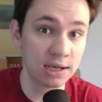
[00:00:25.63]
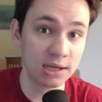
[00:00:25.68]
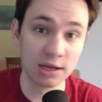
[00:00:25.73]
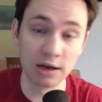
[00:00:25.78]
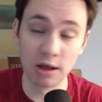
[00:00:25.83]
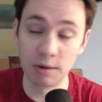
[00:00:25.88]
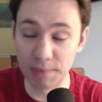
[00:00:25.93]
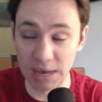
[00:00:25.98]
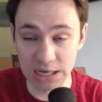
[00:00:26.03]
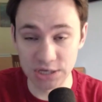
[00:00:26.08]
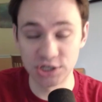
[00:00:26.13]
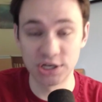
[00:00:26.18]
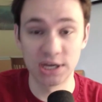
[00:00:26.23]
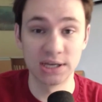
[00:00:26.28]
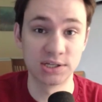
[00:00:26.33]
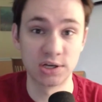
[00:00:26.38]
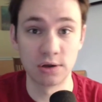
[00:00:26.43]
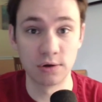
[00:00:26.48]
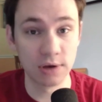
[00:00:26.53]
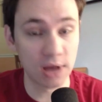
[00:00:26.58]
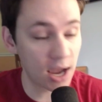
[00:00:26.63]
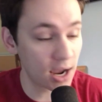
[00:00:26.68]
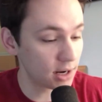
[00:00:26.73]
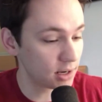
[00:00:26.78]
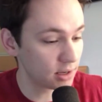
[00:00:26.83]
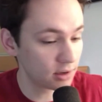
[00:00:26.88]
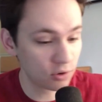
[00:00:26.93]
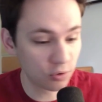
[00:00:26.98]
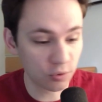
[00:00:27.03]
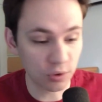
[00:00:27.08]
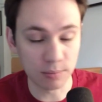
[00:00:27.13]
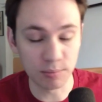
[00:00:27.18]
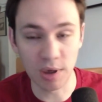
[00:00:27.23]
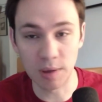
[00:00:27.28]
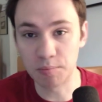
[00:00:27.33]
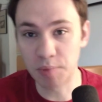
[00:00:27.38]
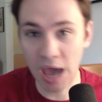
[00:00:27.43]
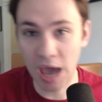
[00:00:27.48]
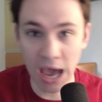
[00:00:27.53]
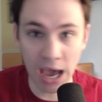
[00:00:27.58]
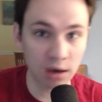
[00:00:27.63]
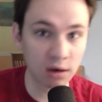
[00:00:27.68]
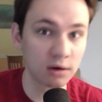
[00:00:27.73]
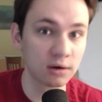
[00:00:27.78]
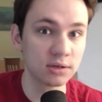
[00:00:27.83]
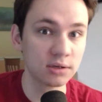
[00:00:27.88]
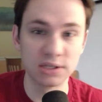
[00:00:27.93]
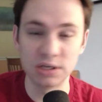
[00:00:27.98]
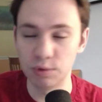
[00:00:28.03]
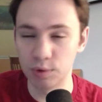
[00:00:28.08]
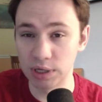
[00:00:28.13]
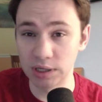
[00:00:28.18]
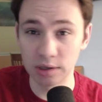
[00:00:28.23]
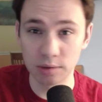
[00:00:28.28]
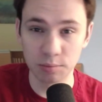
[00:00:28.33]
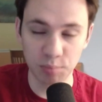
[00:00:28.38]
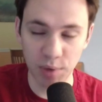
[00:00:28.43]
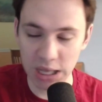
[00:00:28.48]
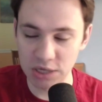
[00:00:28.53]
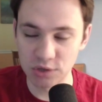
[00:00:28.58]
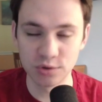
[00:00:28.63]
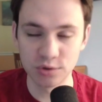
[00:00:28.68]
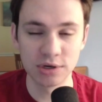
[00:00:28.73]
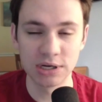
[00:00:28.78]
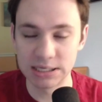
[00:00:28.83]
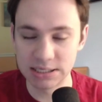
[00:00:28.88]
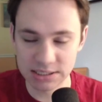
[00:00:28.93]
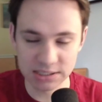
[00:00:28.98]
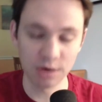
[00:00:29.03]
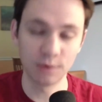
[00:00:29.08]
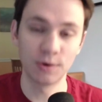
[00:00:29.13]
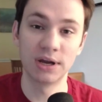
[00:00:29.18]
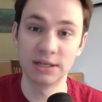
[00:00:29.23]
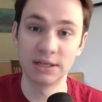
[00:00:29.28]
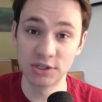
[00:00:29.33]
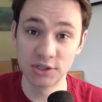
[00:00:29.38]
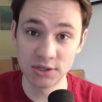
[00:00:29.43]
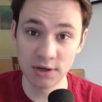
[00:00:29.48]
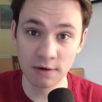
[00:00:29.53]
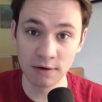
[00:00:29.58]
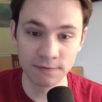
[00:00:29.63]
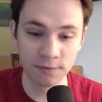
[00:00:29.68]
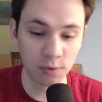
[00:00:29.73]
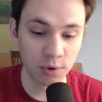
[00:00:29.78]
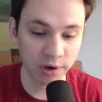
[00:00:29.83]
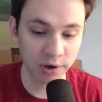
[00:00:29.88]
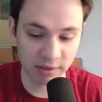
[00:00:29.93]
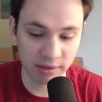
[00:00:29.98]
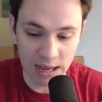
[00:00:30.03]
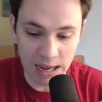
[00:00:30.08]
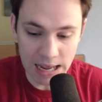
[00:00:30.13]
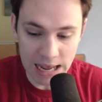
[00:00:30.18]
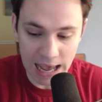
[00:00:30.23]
Manchester United, Green Bay Packers, New England Patriots, so on and so forth.